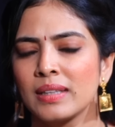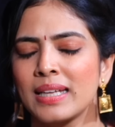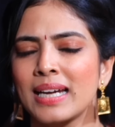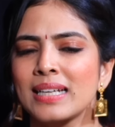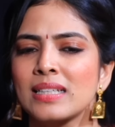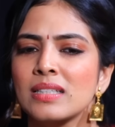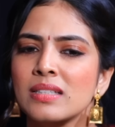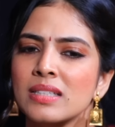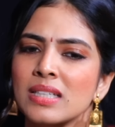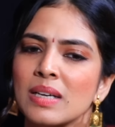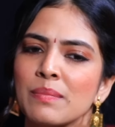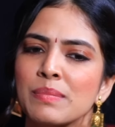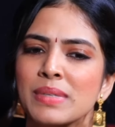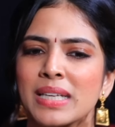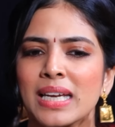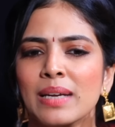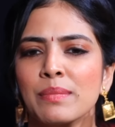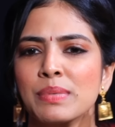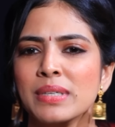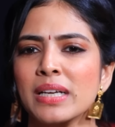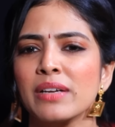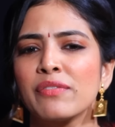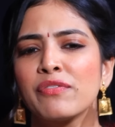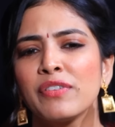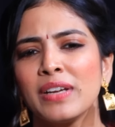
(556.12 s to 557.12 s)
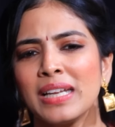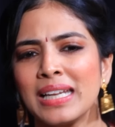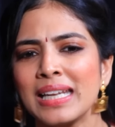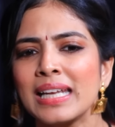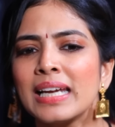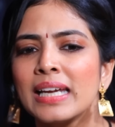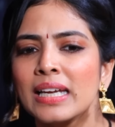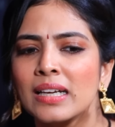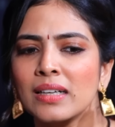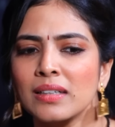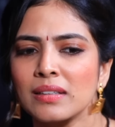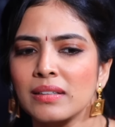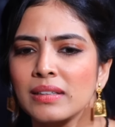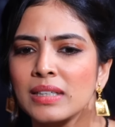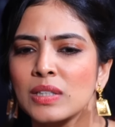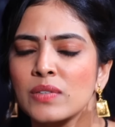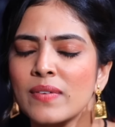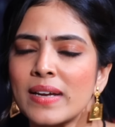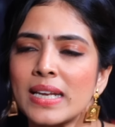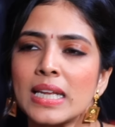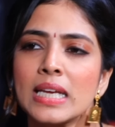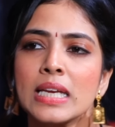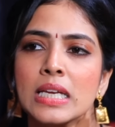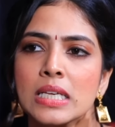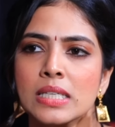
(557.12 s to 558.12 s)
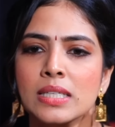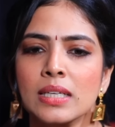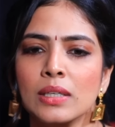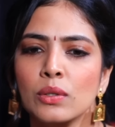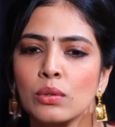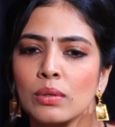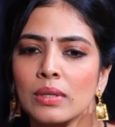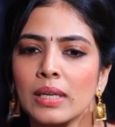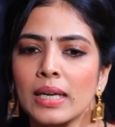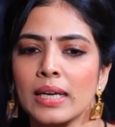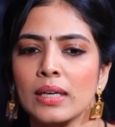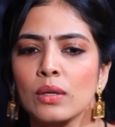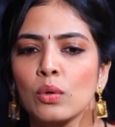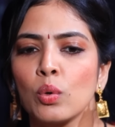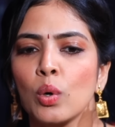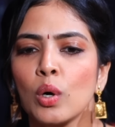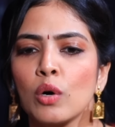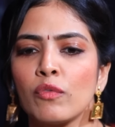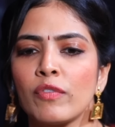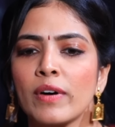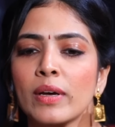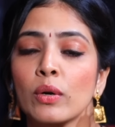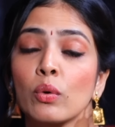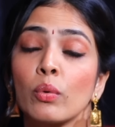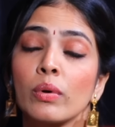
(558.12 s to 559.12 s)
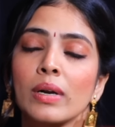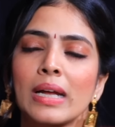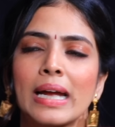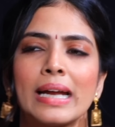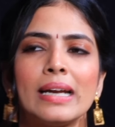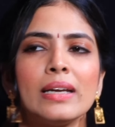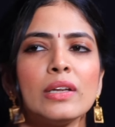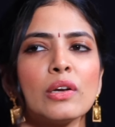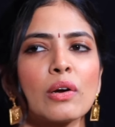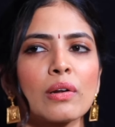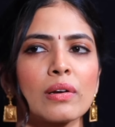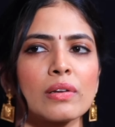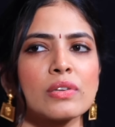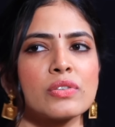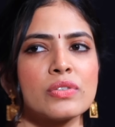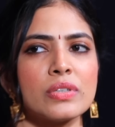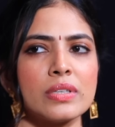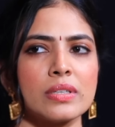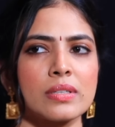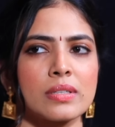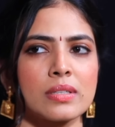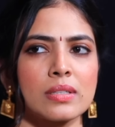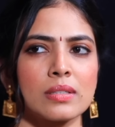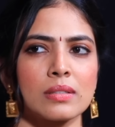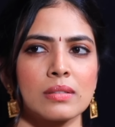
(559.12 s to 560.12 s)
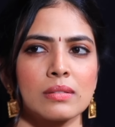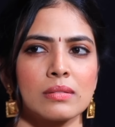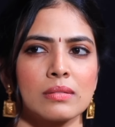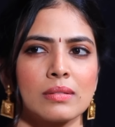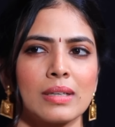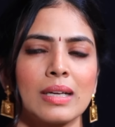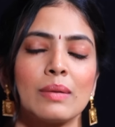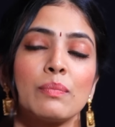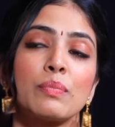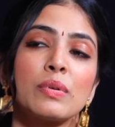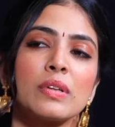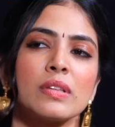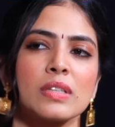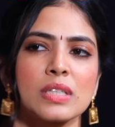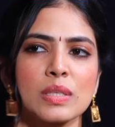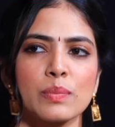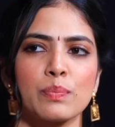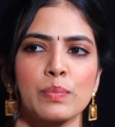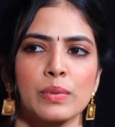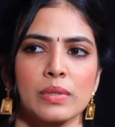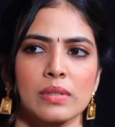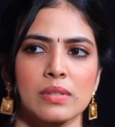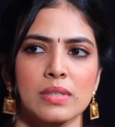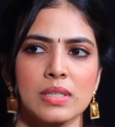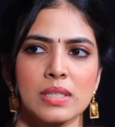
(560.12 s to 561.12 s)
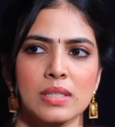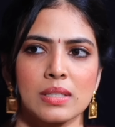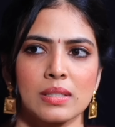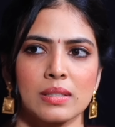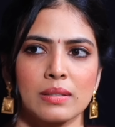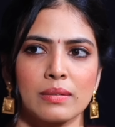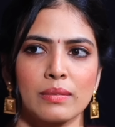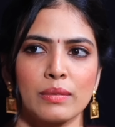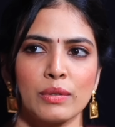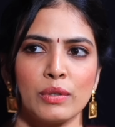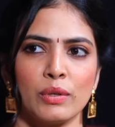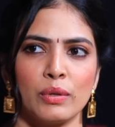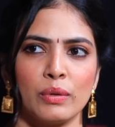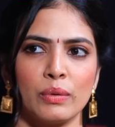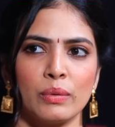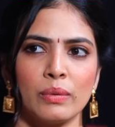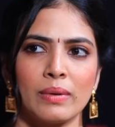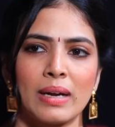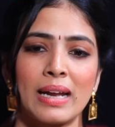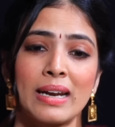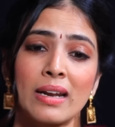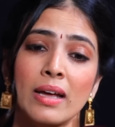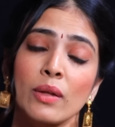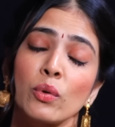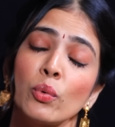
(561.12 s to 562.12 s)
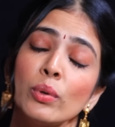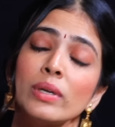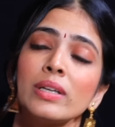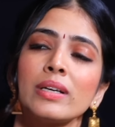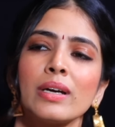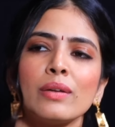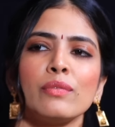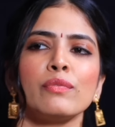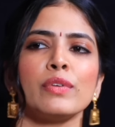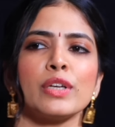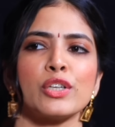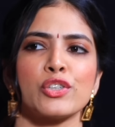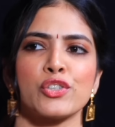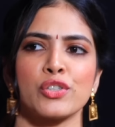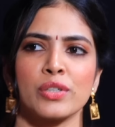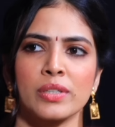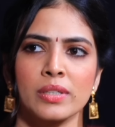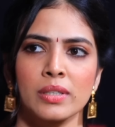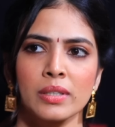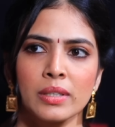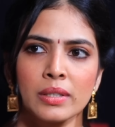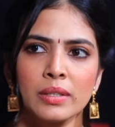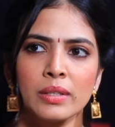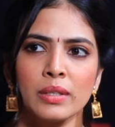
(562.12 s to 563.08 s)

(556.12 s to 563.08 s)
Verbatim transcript: that sometimes I feel like it's very easy to let go of our own ideologies and principles, you know, and our own conviction.